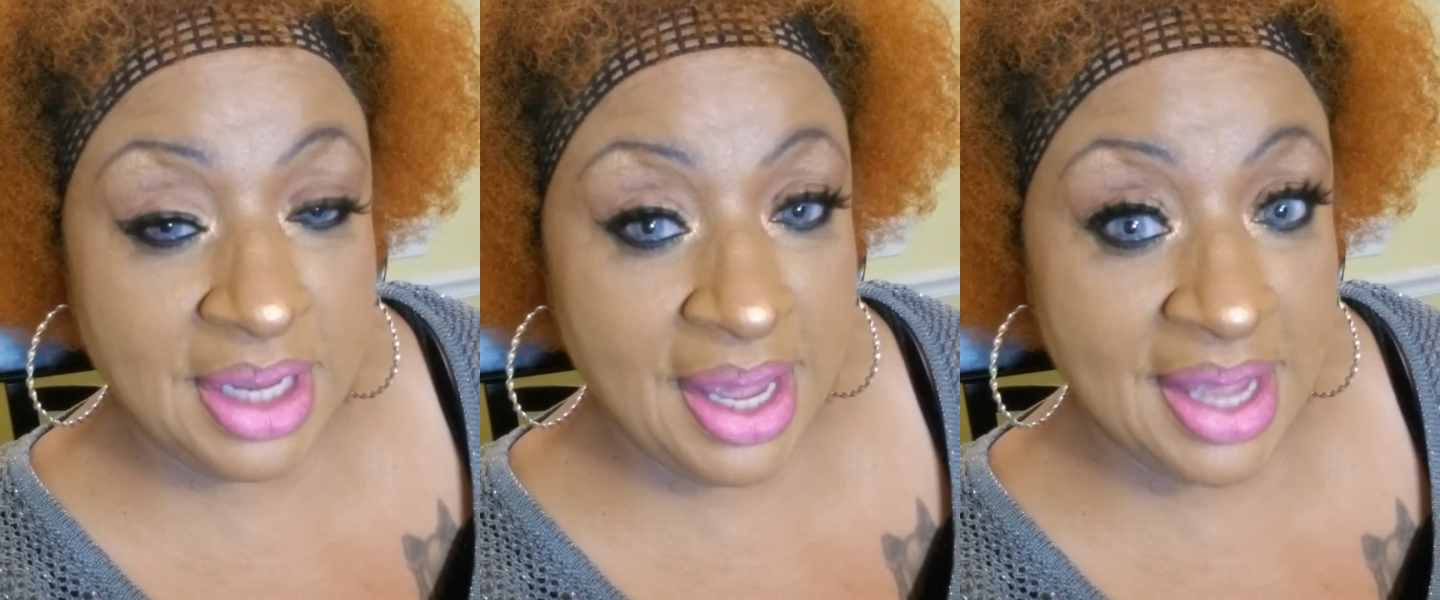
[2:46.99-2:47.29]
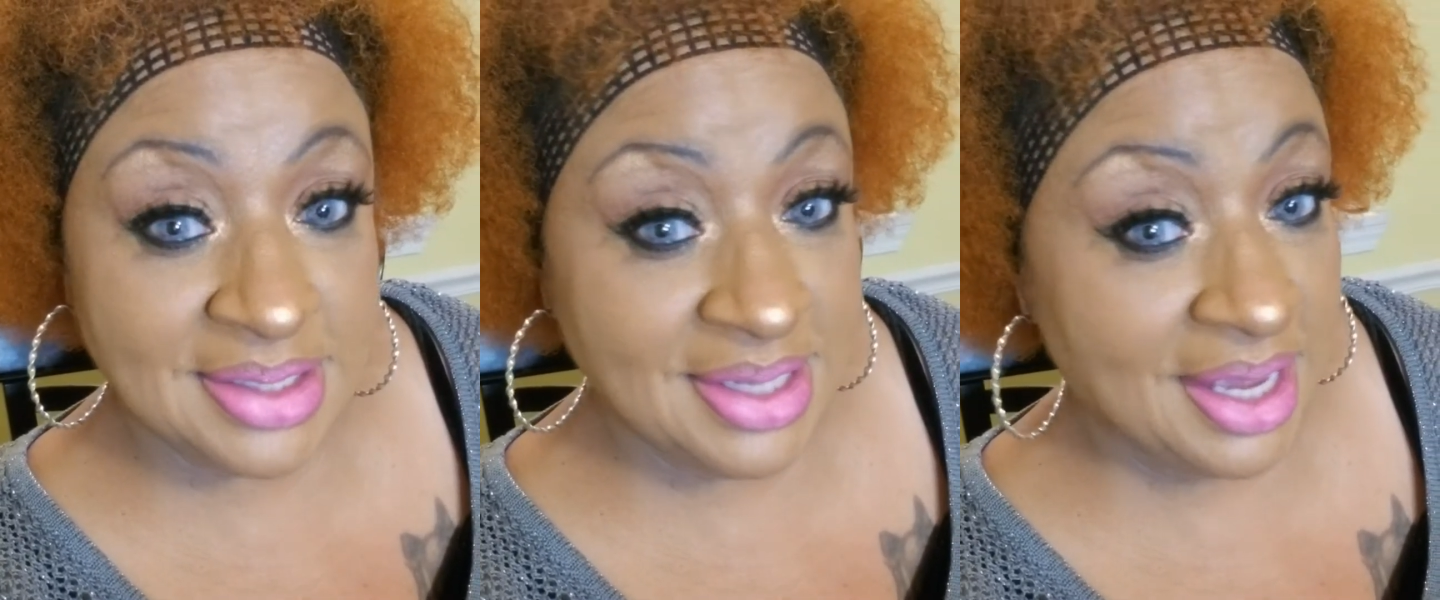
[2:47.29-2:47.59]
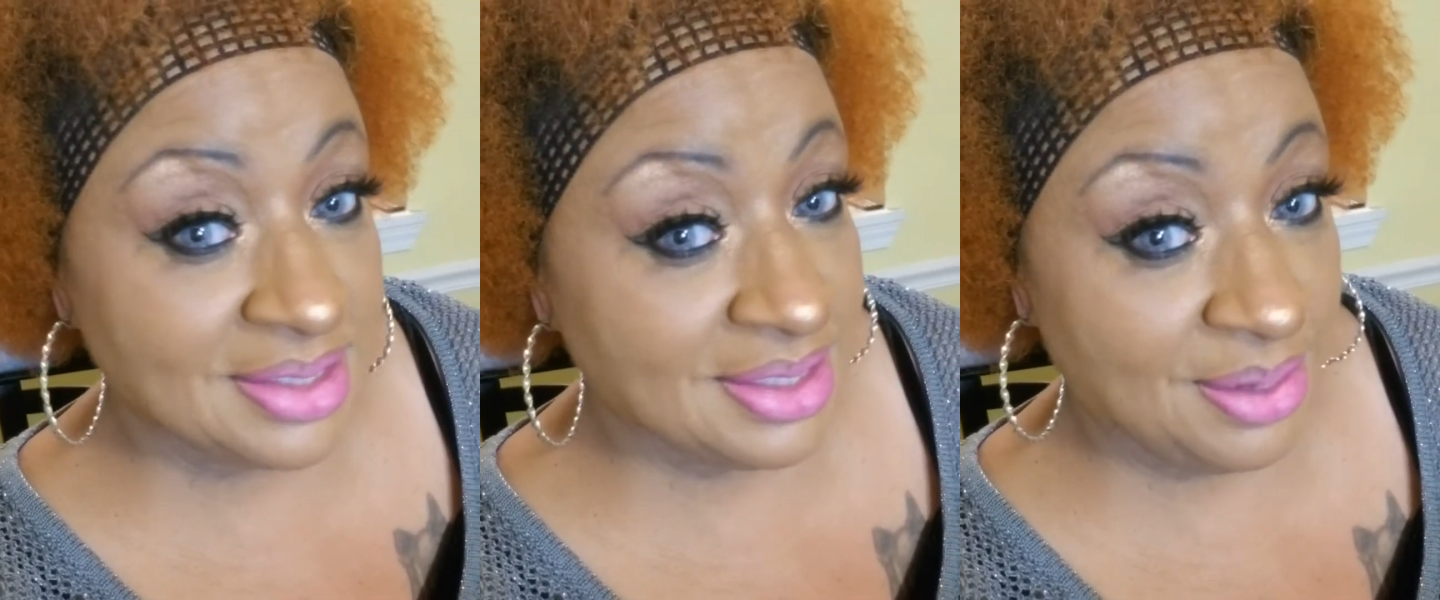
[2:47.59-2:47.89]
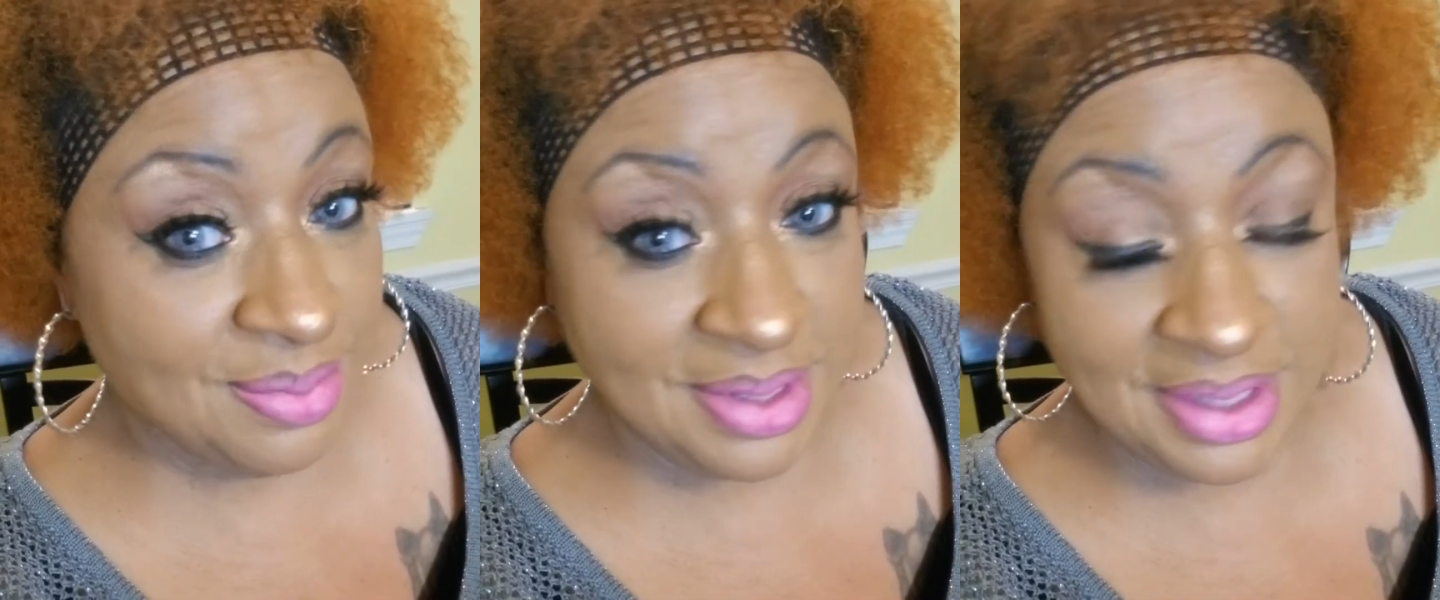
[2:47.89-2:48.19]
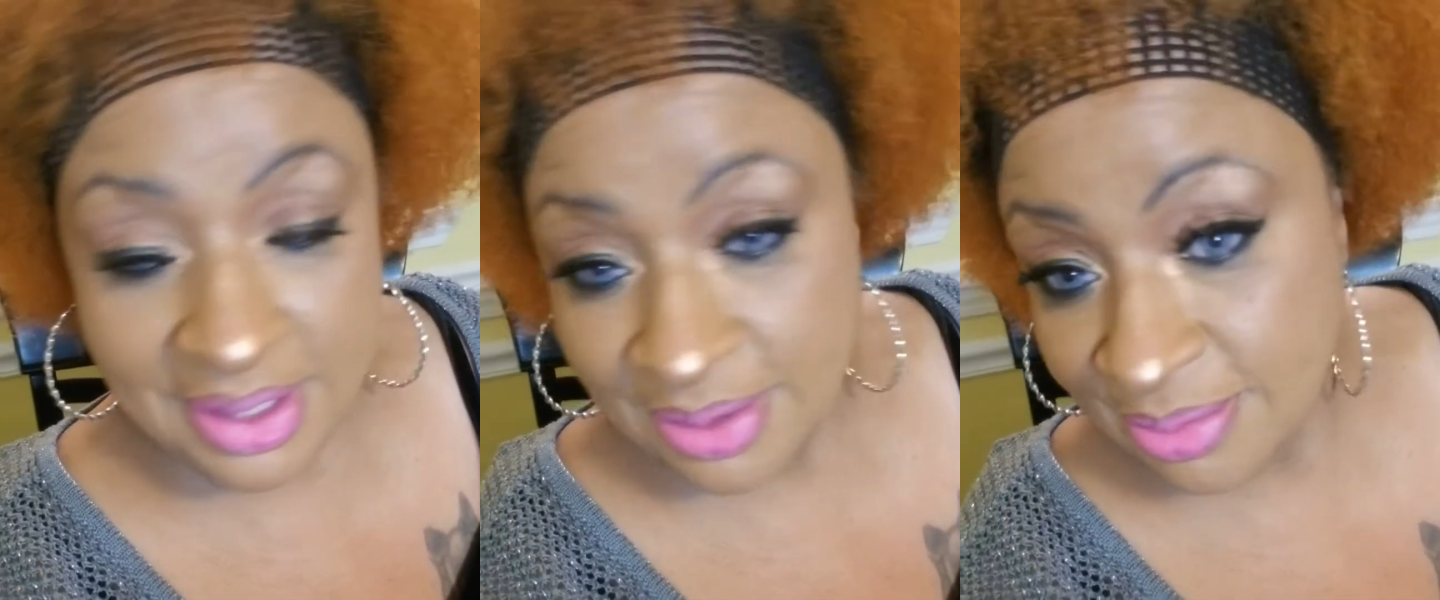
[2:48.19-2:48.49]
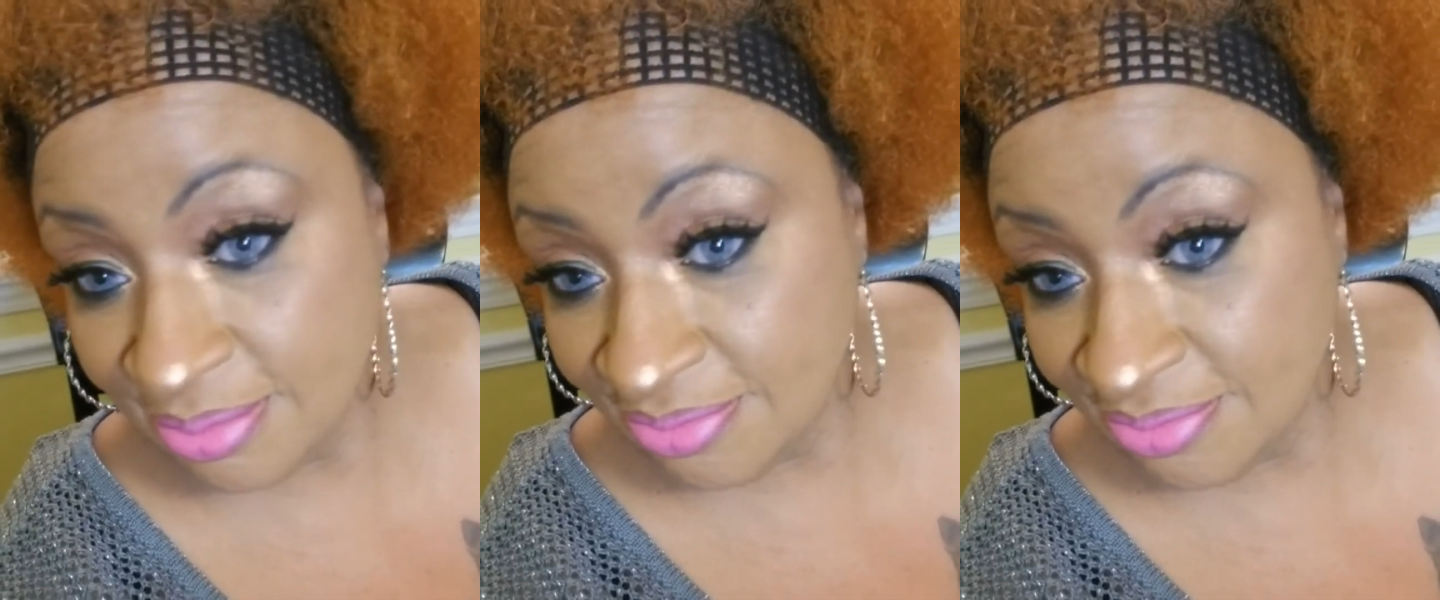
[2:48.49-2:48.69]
contacts. They really cute.